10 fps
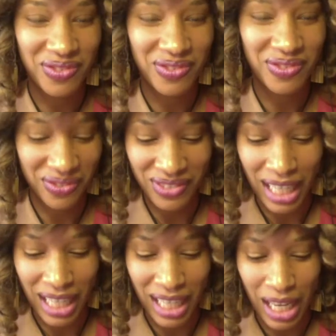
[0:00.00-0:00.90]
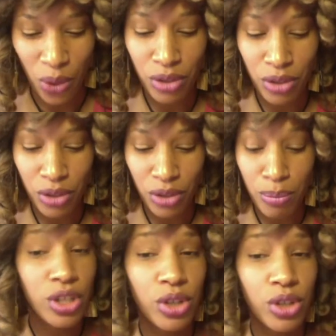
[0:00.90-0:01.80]
Hmm.
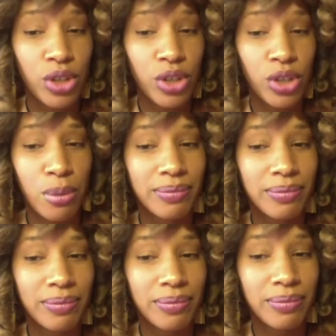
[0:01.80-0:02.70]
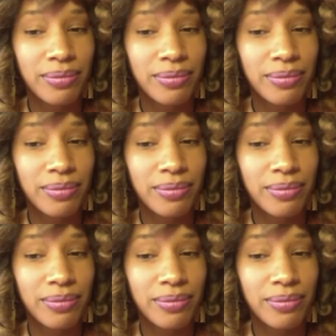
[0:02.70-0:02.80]
What's your most used herb?